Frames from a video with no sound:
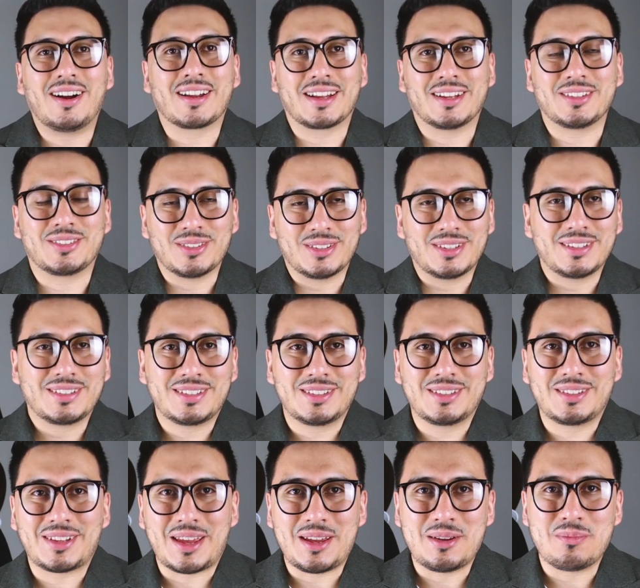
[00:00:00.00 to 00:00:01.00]
Alright guys, so this
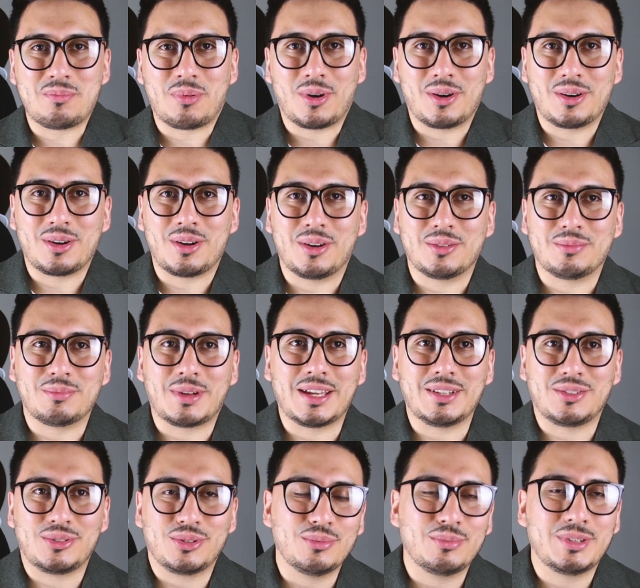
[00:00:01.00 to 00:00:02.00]
is a part of
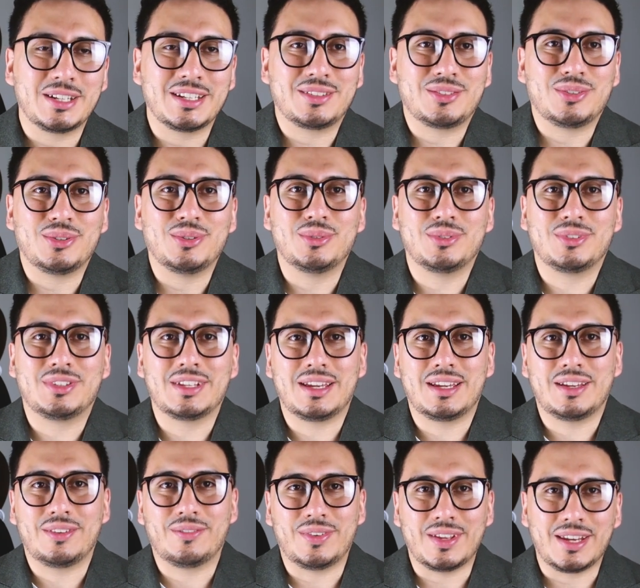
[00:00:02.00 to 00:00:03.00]
my Two Minute
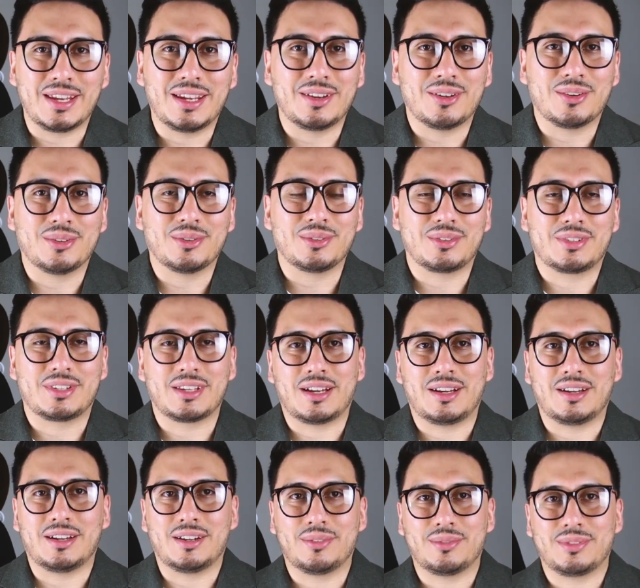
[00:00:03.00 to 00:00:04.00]
Tuesday videos
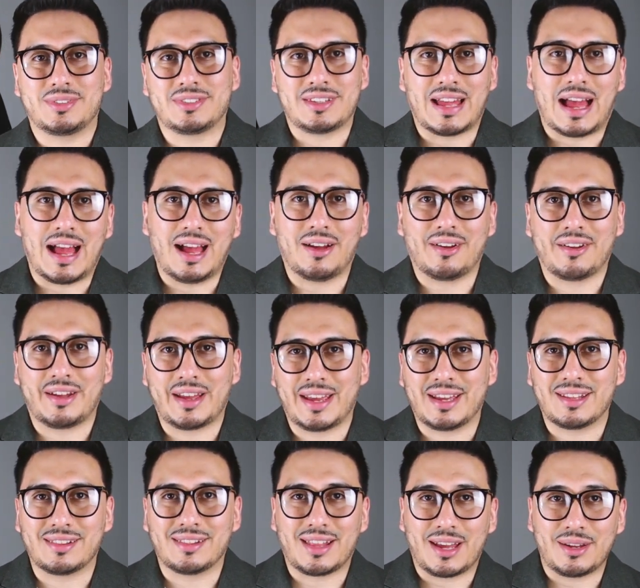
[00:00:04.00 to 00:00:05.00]
of style
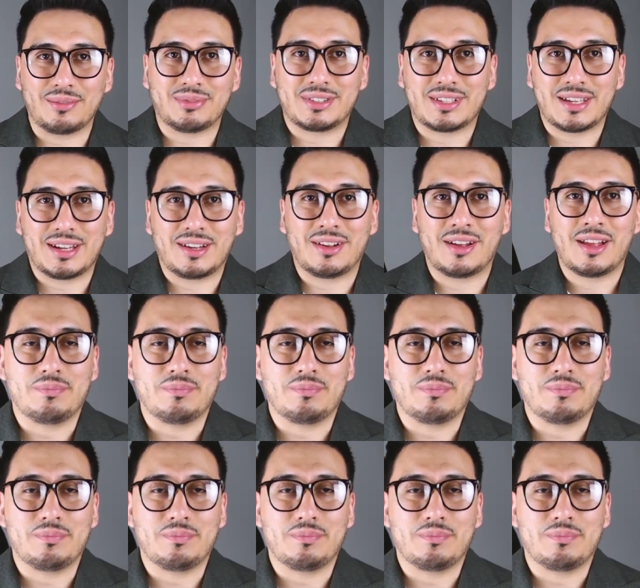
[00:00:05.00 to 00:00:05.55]
and lifestyle.